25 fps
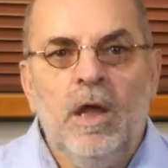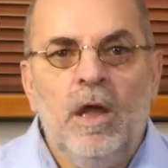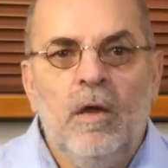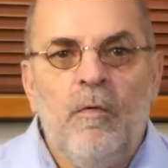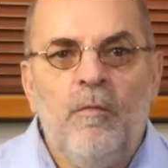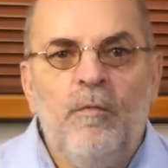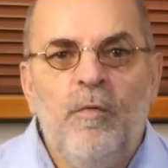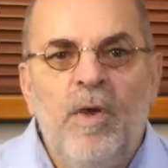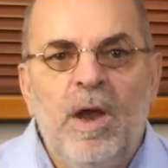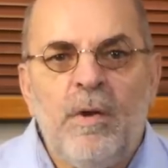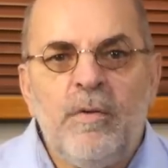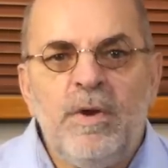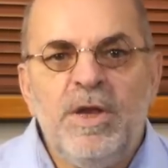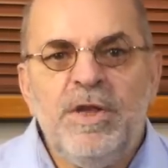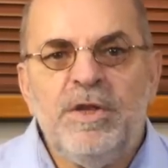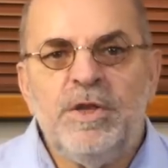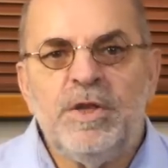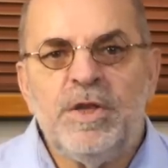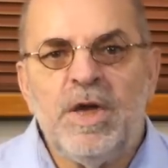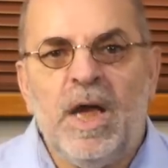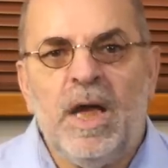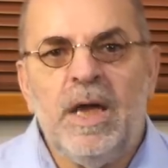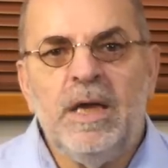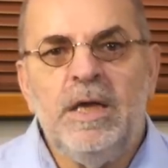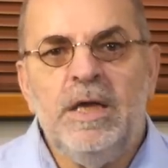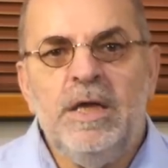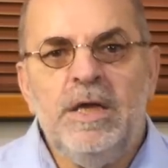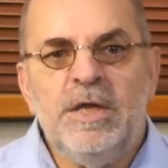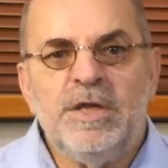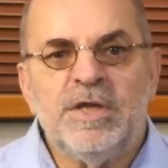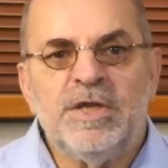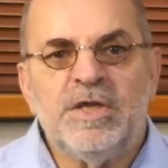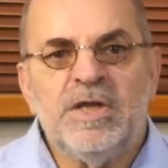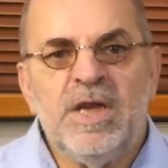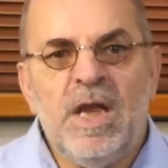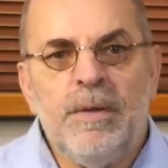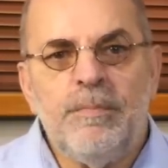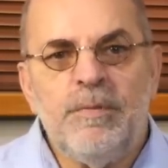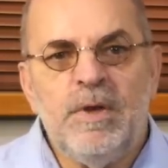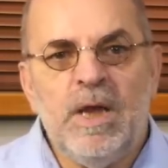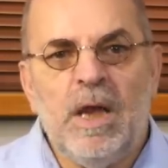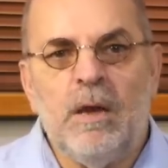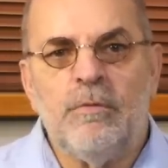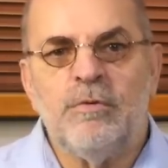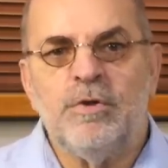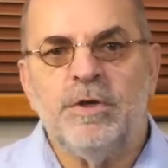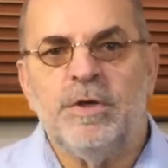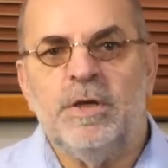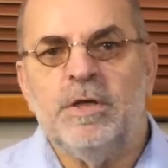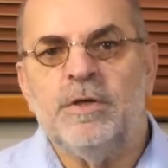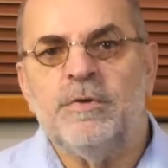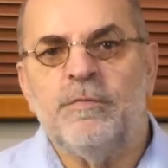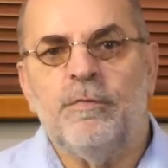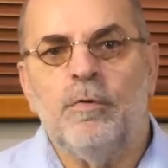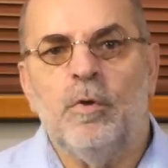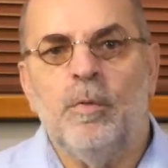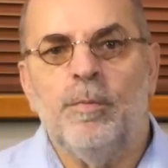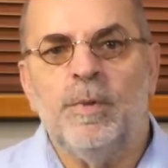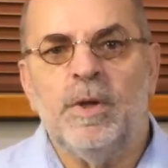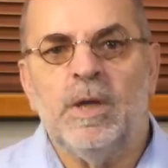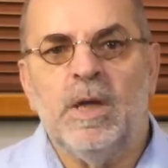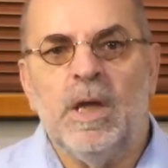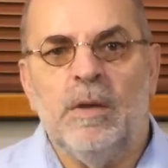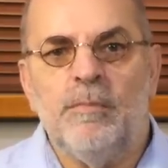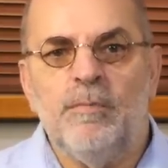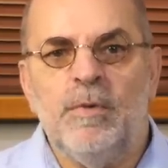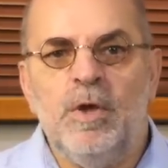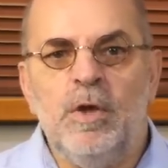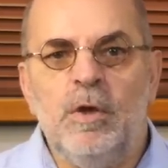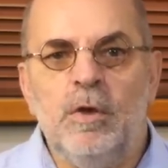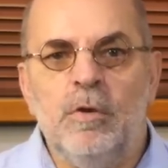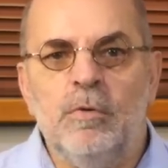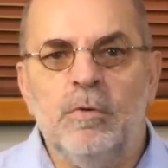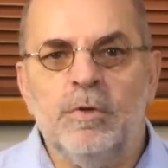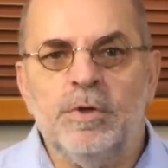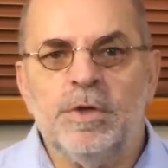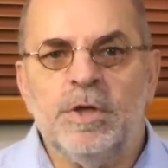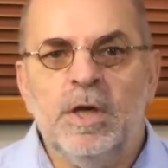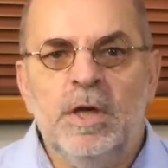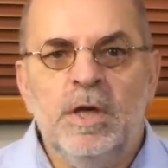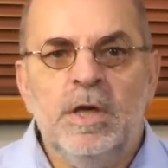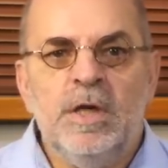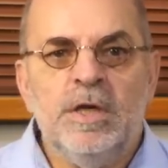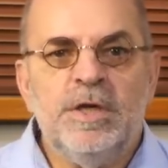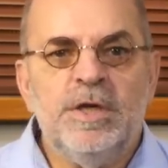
a very tiny step-down transformer can be used